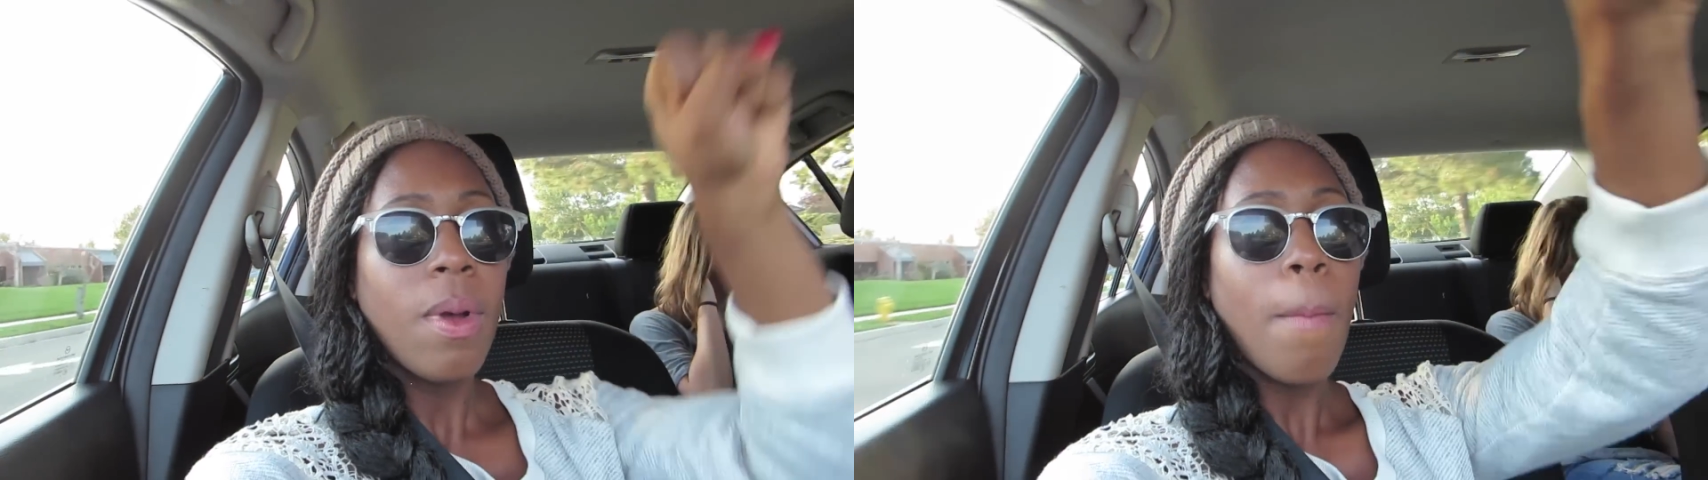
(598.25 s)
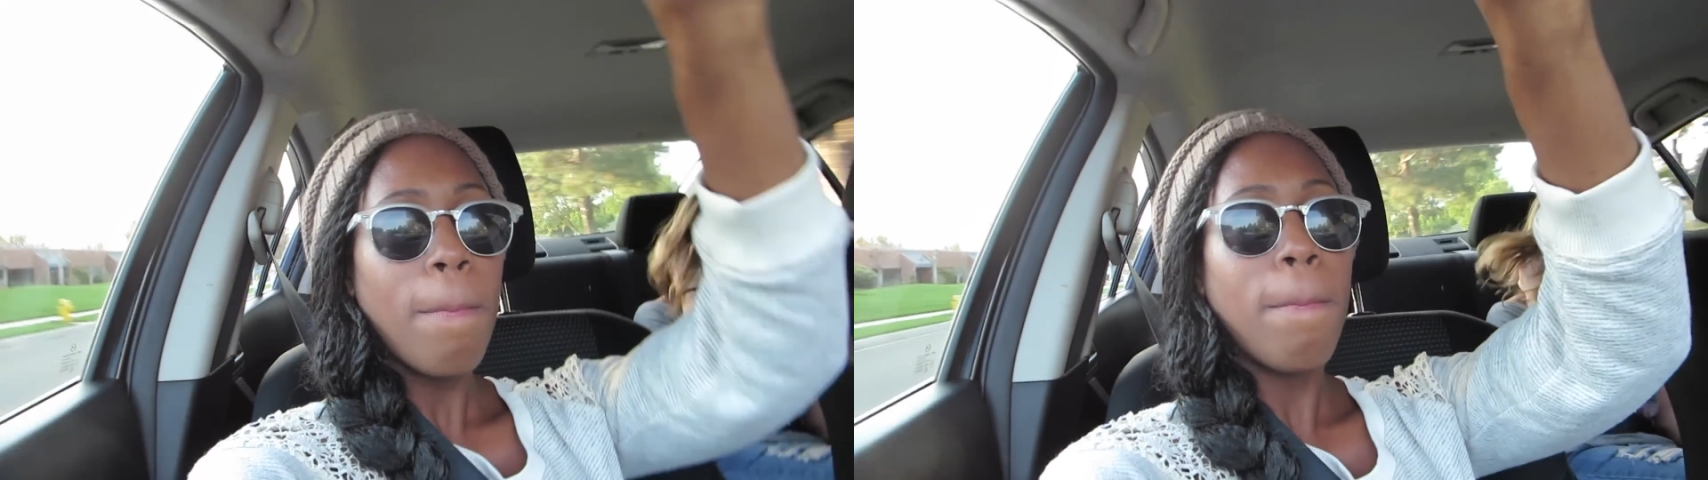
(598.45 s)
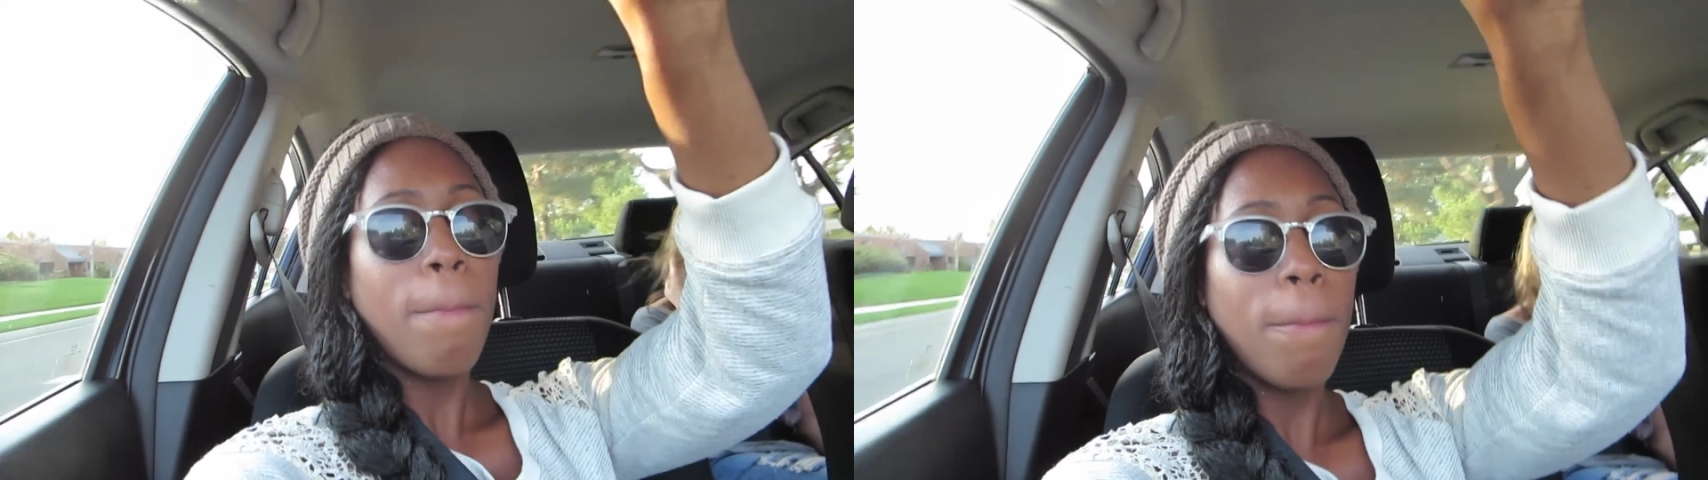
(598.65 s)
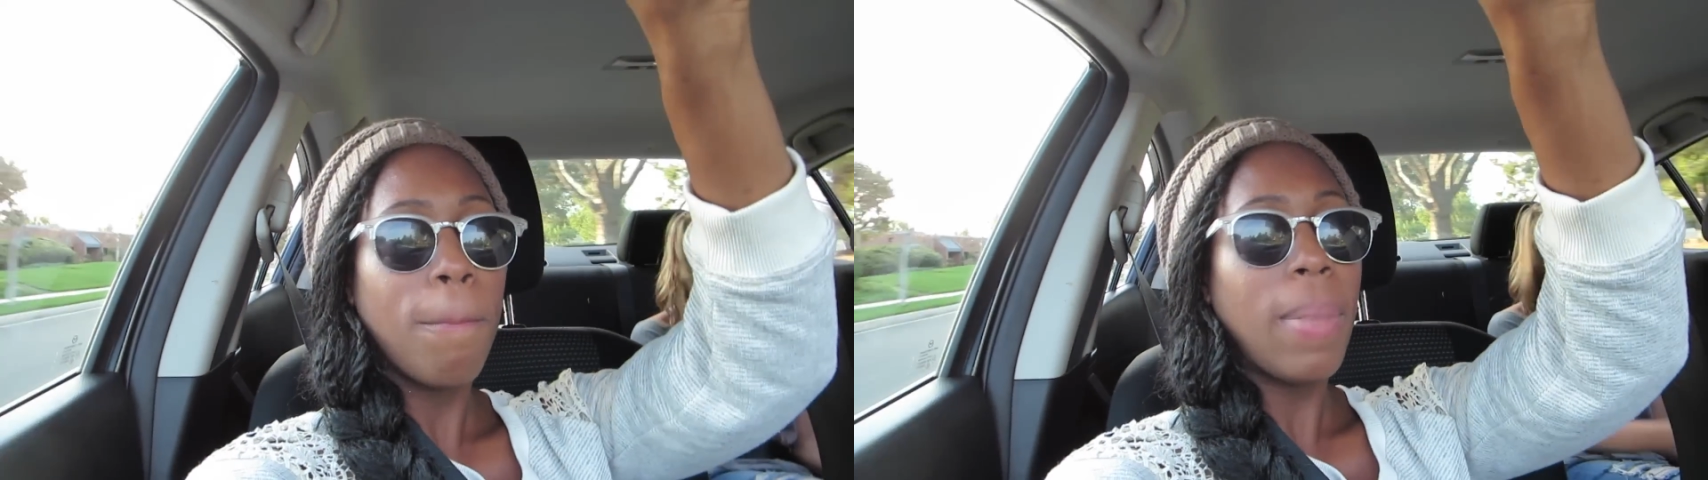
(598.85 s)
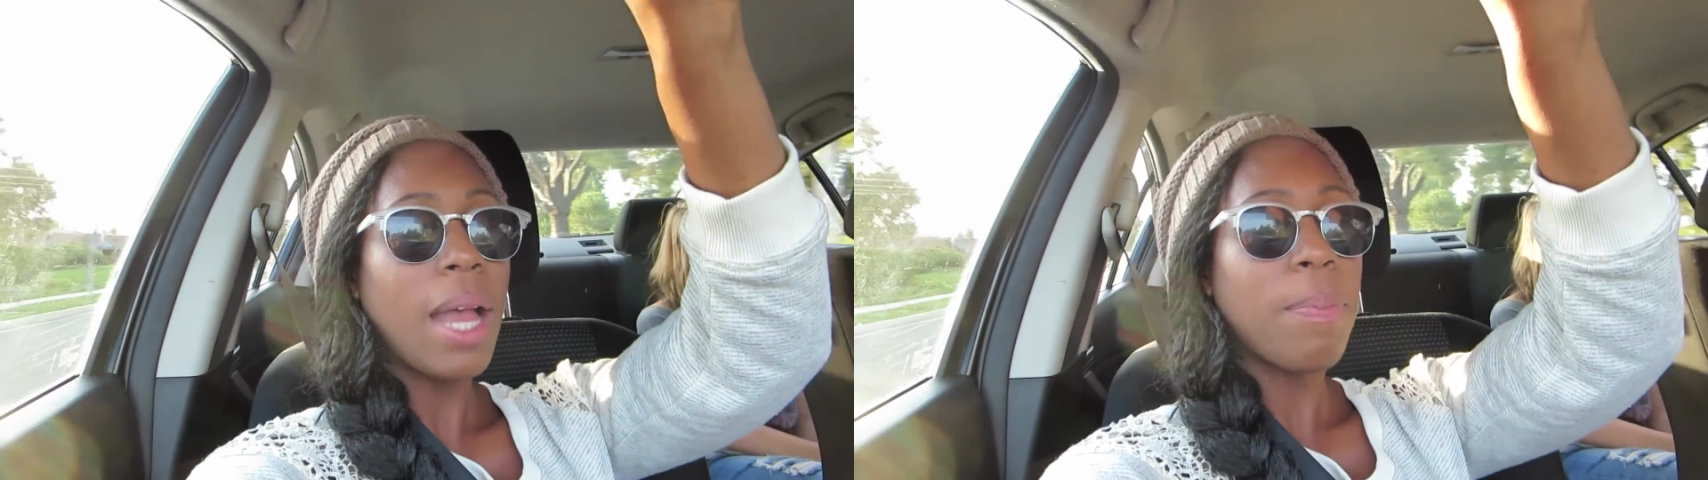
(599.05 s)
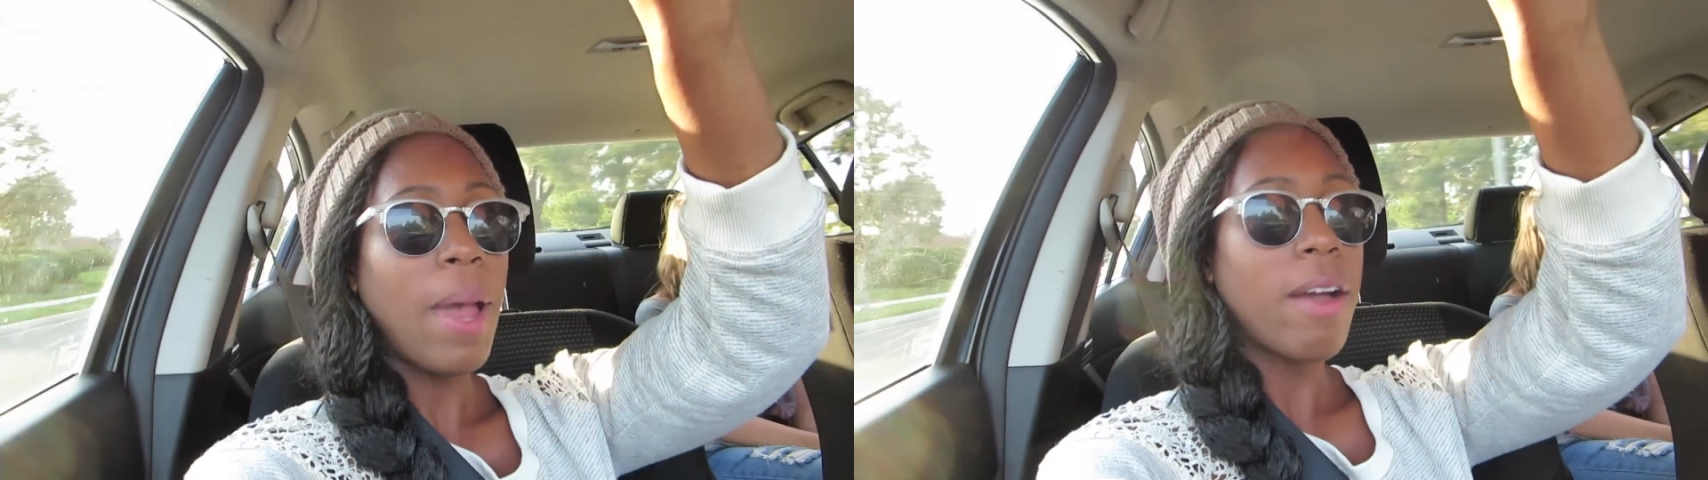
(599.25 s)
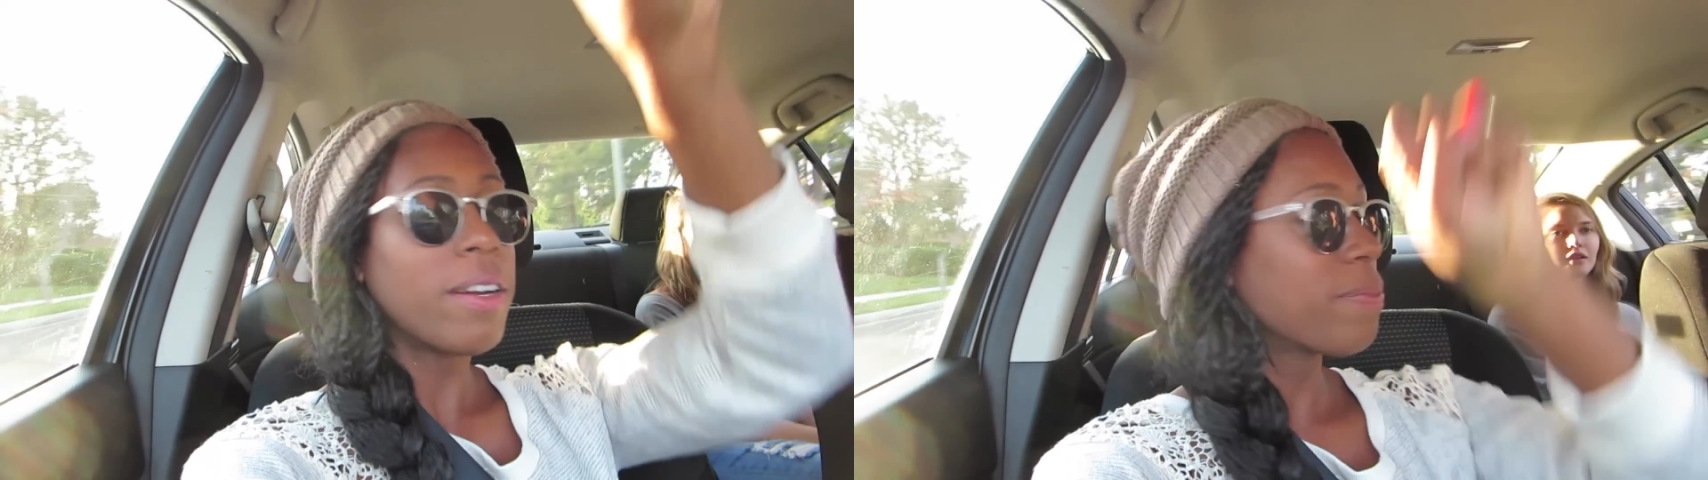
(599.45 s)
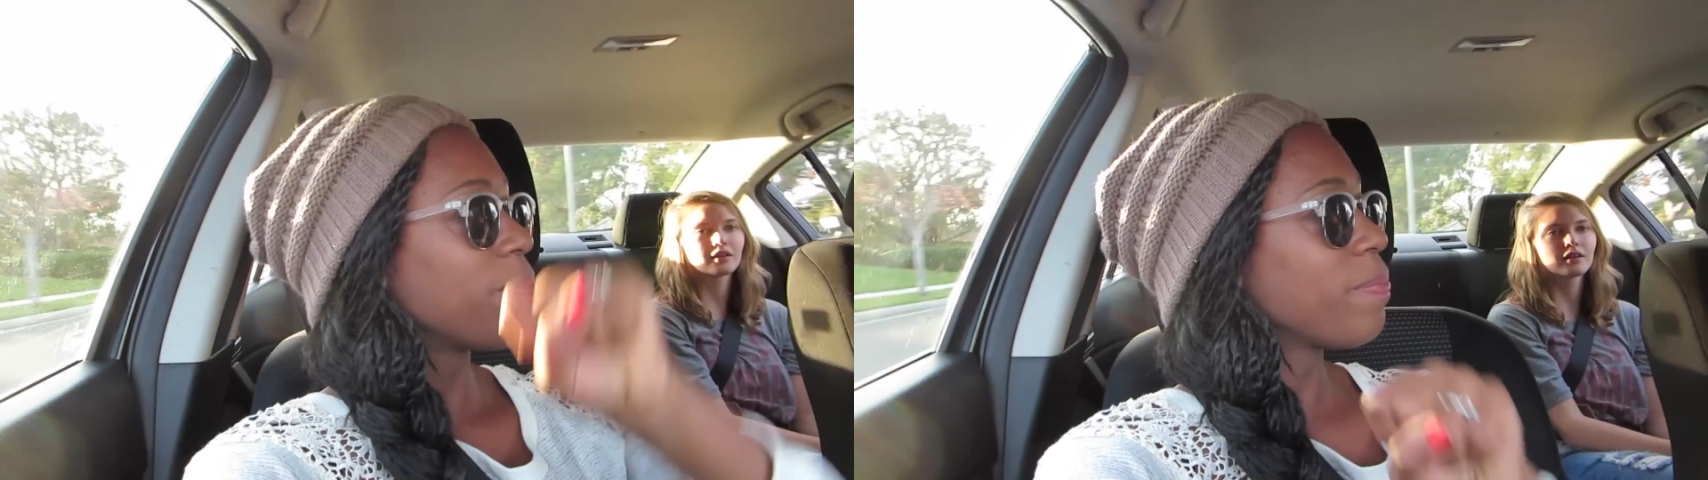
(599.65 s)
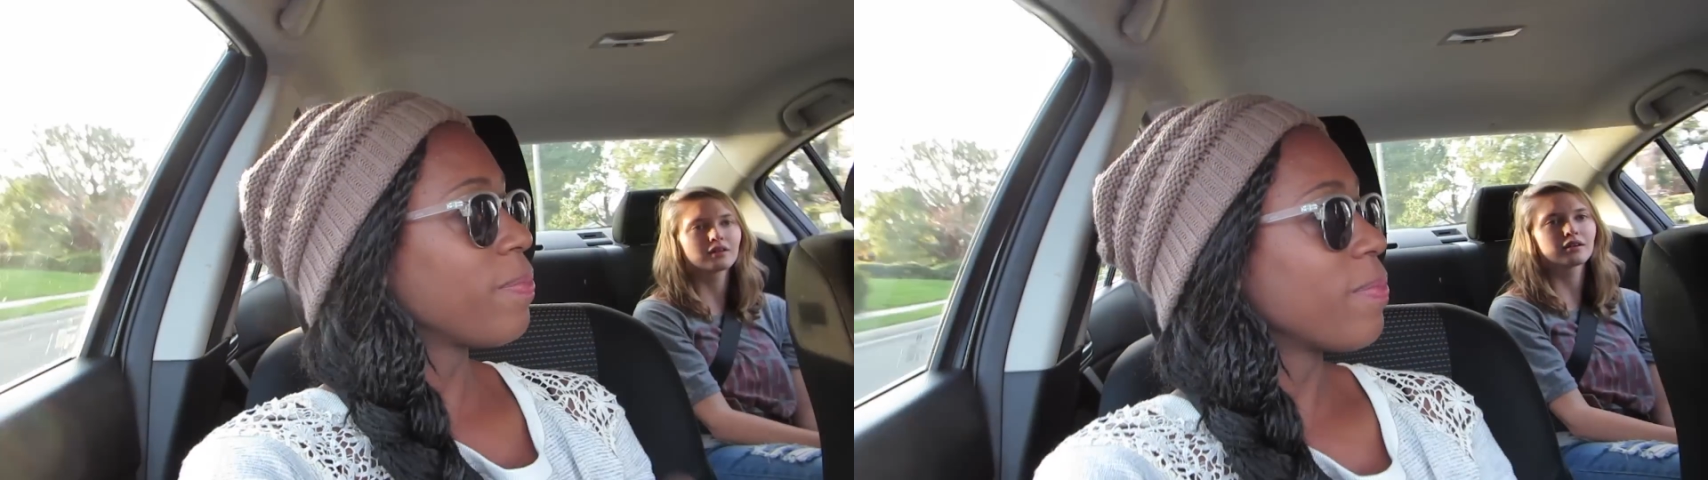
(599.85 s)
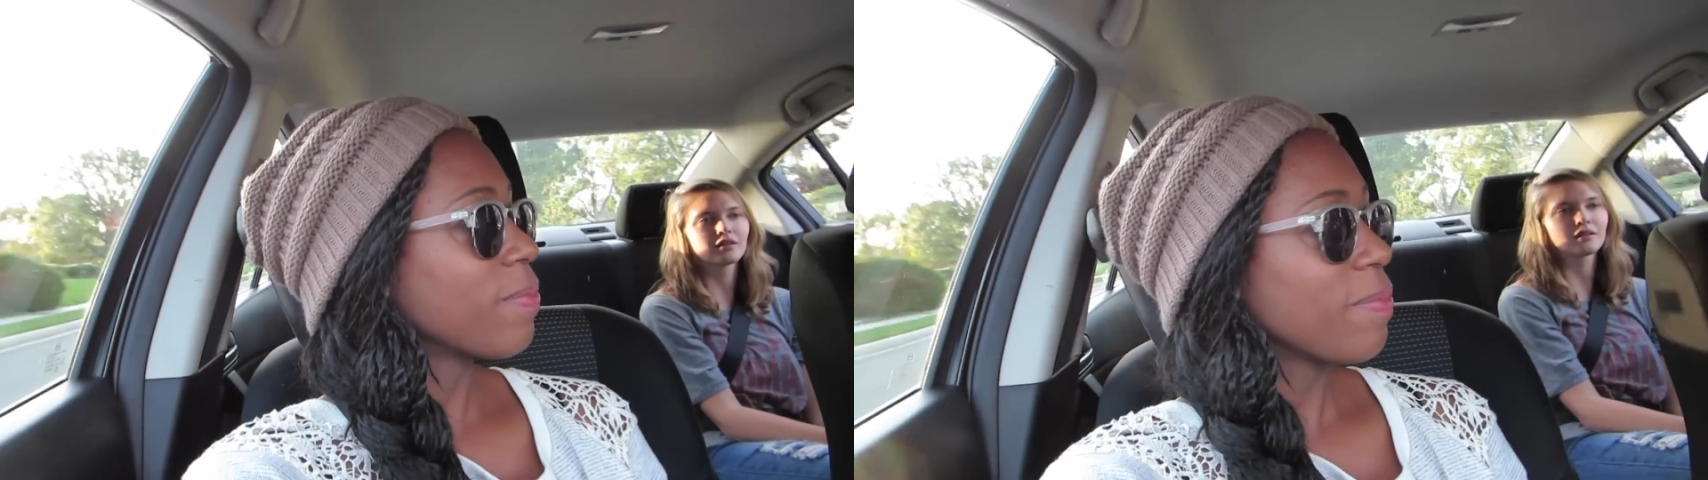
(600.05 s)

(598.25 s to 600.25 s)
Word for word: Black Power, Black and everyone's power. like, who?